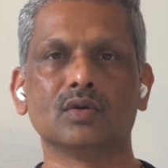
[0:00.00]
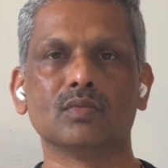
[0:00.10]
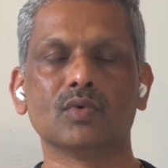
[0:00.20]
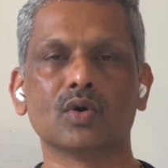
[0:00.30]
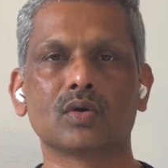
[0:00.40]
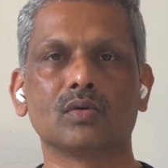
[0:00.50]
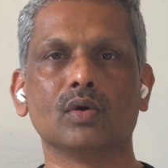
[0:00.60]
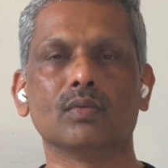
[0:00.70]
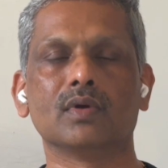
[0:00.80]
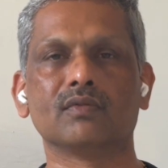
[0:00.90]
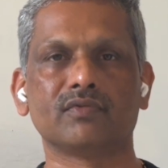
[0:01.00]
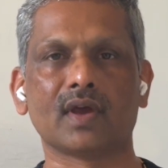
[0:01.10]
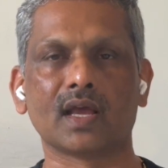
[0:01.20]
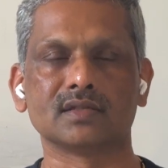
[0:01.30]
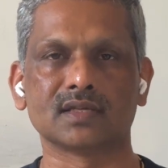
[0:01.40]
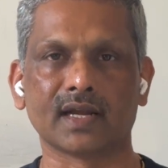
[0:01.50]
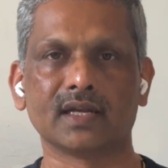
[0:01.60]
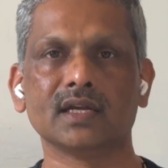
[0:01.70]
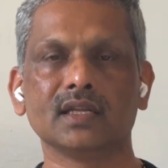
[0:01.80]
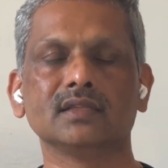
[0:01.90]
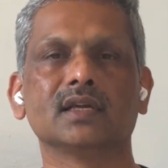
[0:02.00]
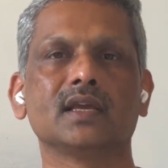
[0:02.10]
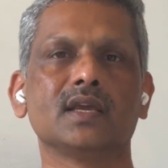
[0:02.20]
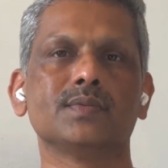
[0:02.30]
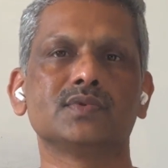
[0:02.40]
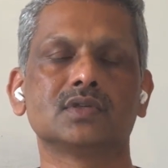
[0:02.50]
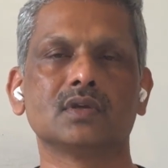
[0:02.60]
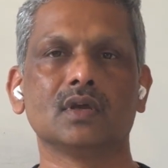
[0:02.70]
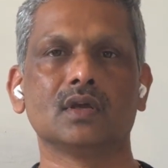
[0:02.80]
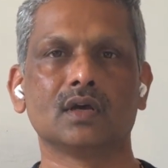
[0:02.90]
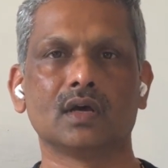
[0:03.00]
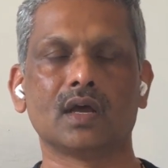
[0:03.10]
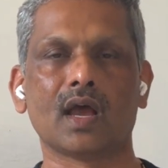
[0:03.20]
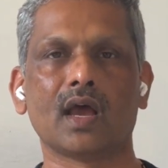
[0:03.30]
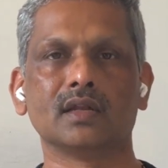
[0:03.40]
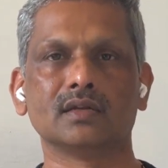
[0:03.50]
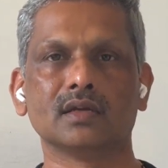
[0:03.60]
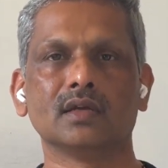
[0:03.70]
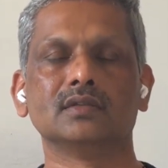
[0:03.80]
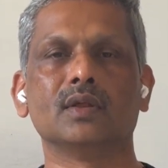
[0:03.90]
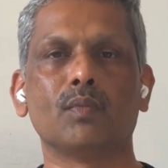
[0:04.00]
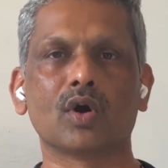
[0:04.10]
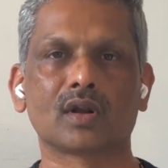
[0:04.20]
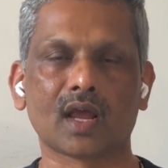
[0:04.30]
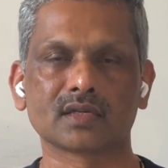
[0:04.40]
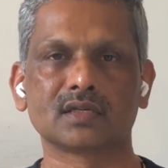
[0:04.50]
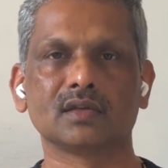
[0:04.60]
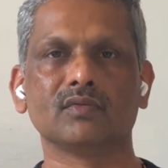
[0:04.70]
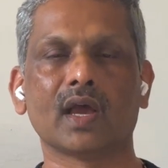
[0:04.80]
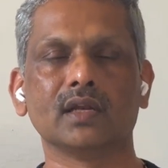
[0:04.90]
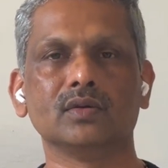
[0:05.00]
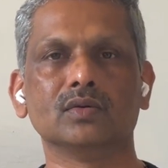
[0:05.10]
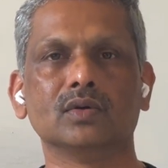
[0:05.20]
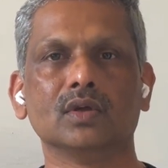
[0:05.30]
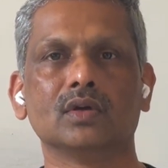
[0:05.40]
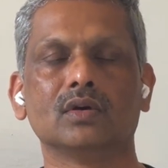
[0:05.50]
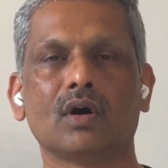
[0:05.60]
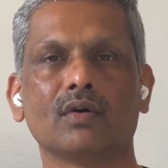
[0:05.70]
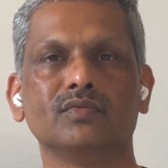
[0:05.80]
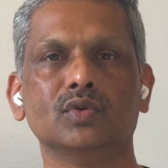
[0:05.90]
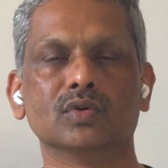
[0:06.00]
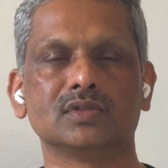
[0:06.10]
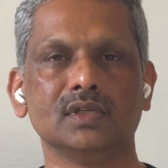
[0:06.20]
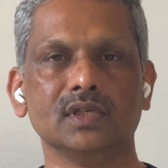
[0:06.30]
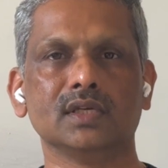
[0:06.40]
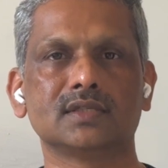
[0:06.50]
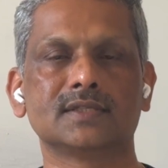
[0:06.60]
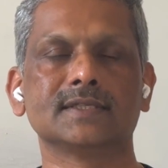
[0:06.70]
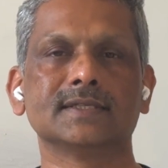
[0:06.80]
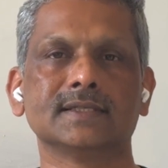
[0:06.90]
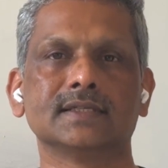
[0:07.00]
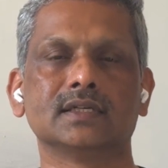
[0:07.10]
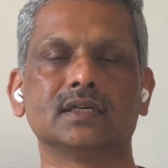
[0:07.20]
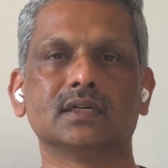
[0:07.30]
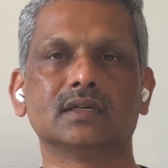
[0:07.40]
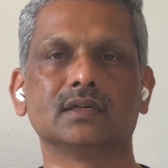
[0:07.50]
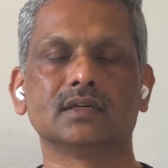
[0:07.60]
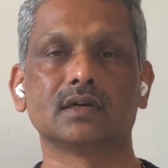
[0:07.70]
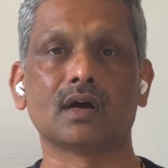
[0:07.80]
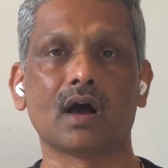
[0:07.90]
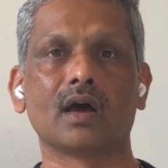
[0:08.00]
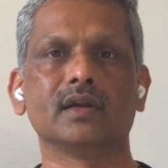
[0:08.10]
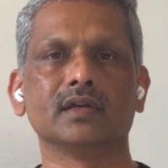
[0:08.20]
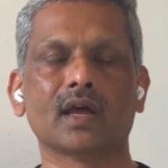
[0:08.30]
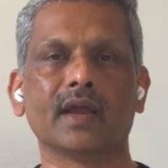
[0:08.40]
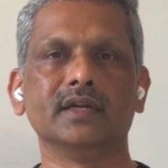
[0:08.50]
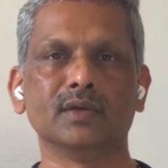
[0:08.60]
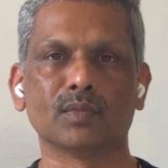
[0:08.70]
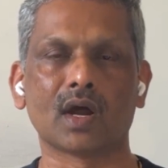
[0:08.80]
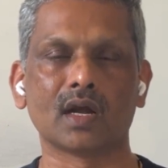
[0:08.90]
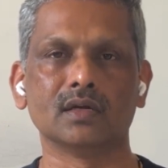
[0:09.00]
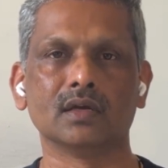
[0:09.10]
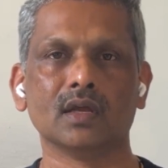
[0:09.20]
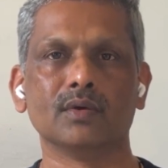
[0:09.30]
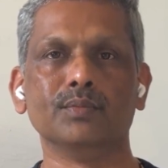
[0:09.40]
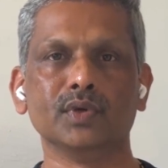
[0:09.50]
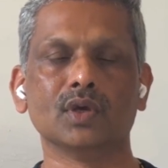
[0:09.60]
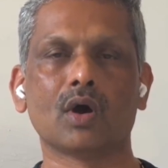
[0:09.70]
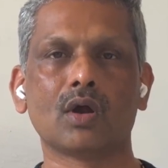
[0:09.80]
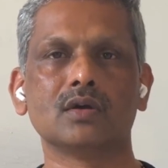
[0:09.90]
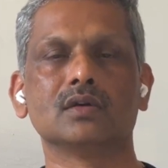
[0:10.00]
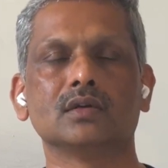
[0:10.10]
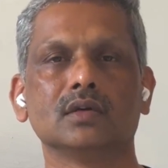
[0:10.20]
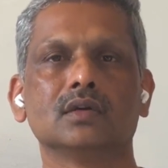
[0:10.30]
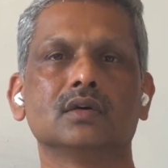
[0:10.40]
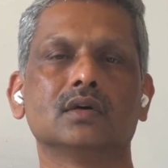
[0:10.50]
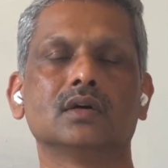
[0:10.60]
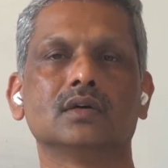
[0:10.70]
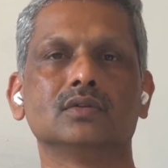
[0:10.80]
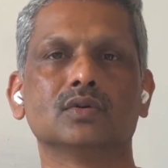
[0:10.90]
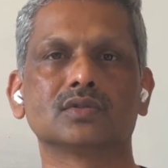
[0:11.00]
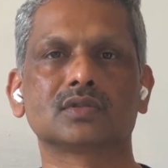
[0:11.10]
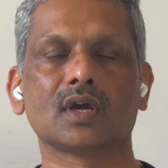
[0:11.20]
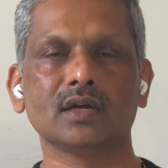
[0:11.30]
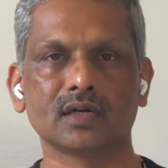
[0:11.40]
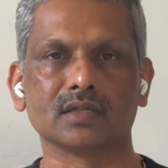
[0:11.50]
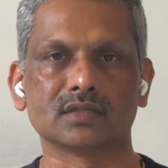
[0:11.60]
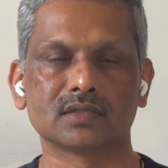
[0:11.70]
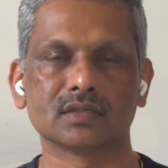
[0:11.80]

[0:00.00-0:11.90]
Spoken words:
more global fans attending the games, and the broadcasting value of those leagues are in high demand beyond those countries.